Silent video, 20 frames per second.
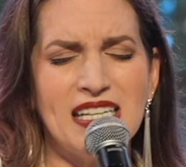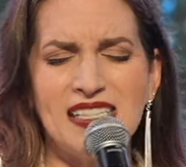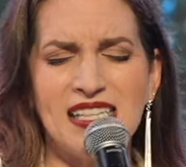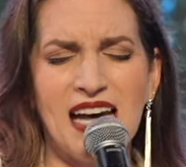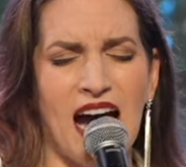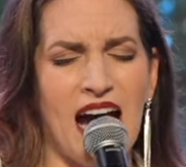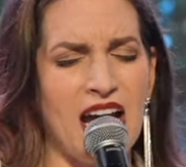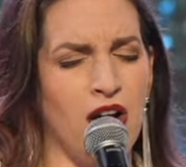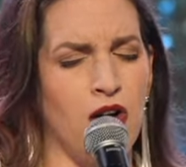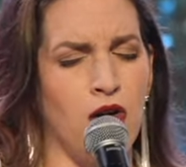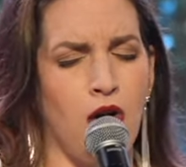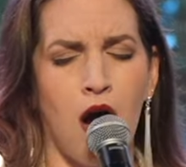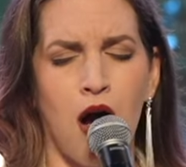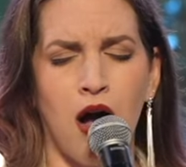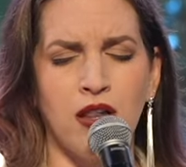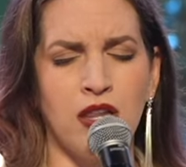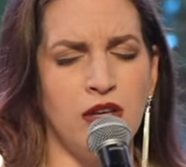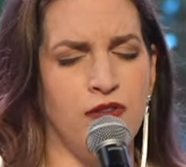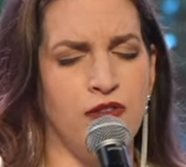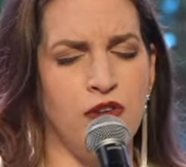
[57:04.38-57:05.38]
desire
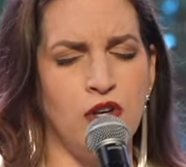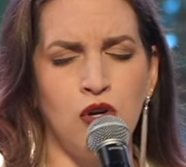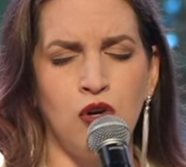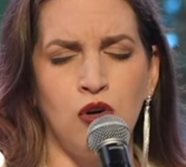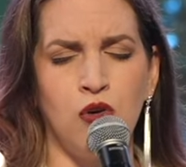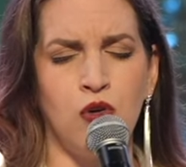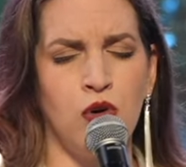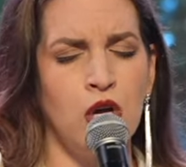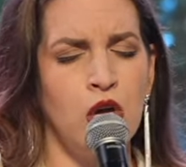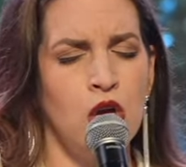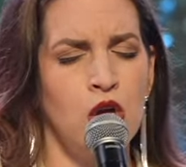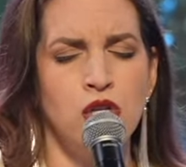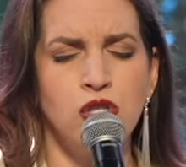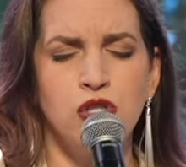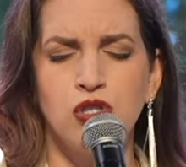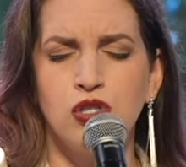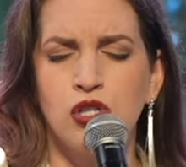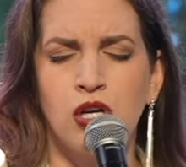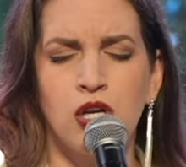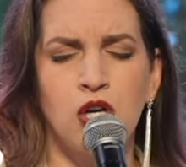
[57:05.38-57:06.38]
all of you.
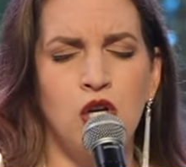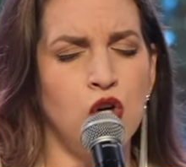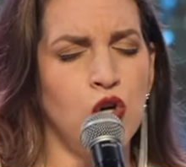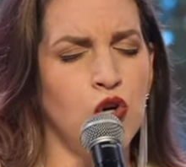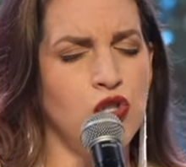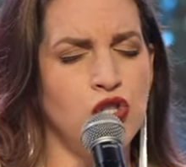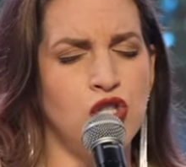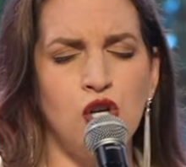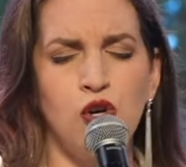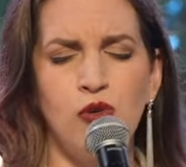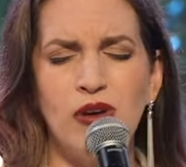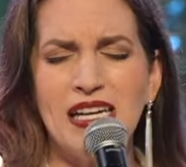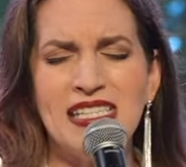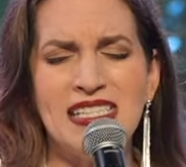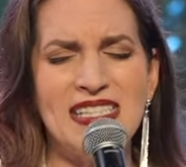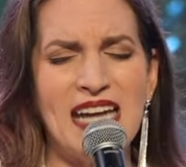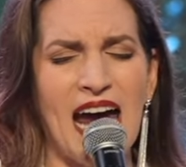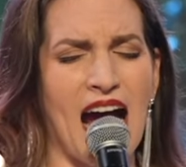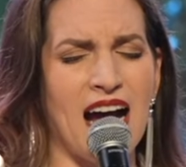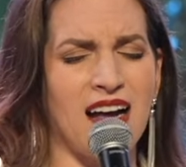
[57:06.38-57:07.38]
Do
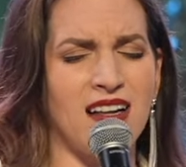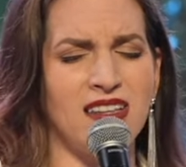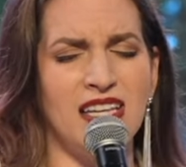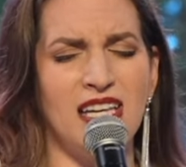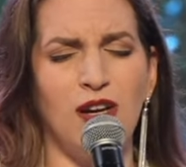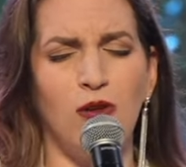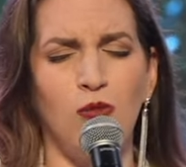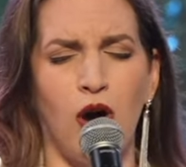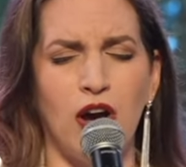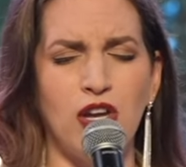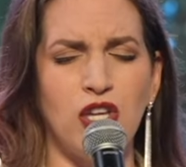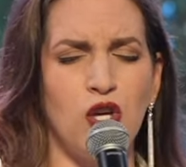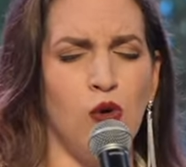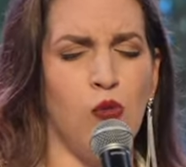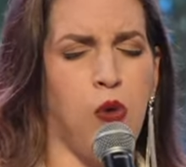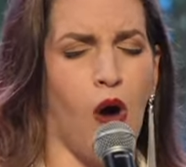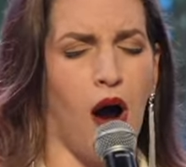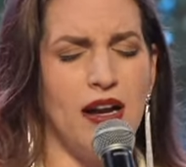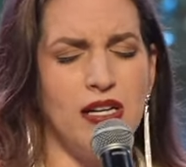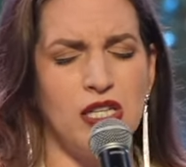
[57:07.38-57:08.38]
exactly what
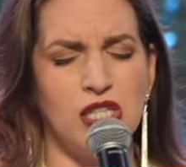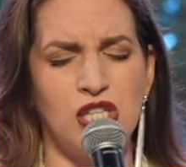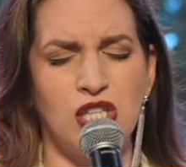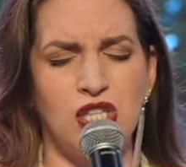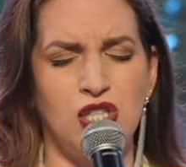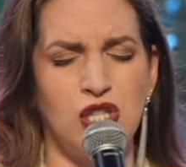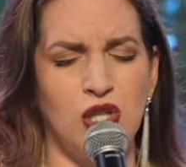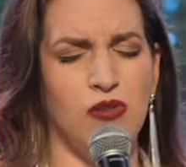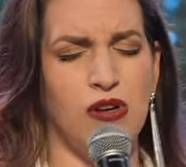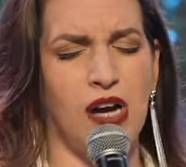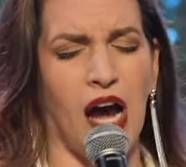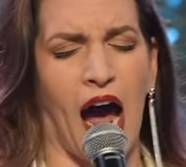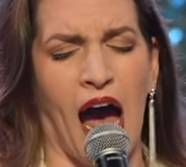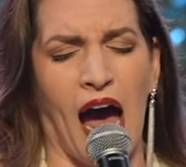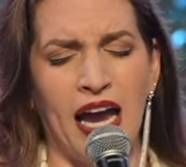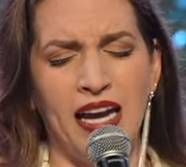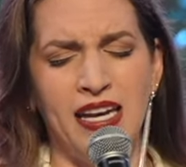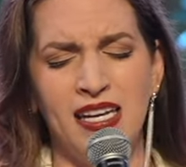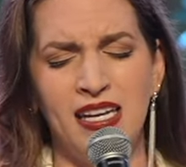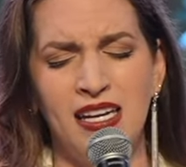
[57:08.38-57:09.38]
you want to do,
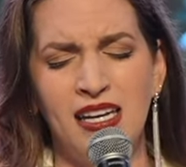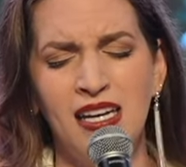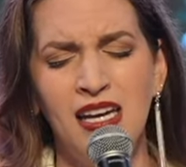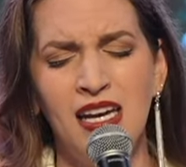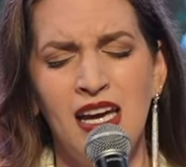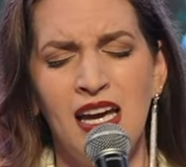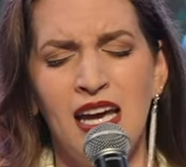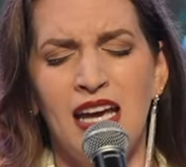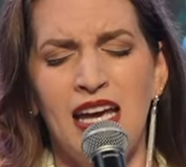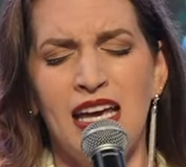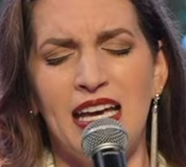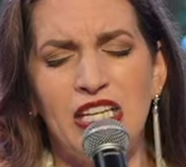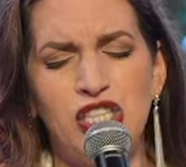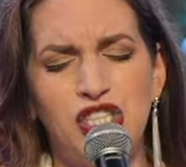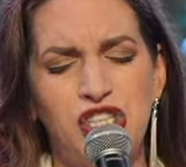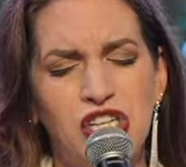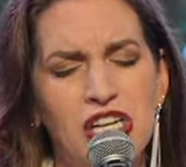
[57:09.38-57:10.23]
God. In